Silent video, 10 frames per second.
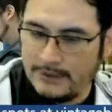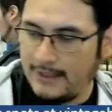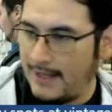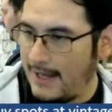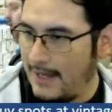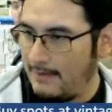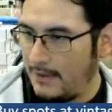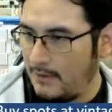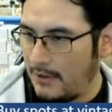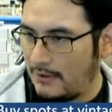And
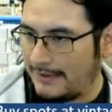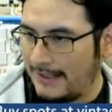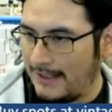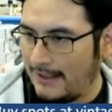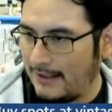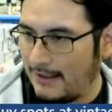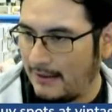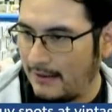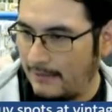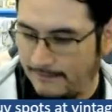Manuel Chega. how many
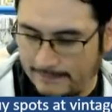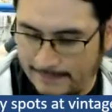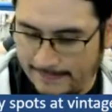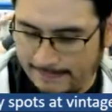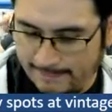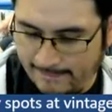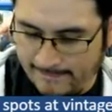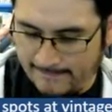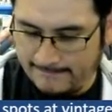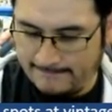spots was that bounty
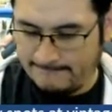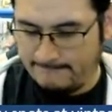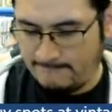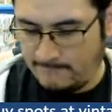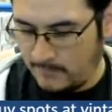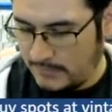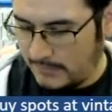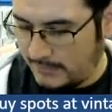on? Was that for uh,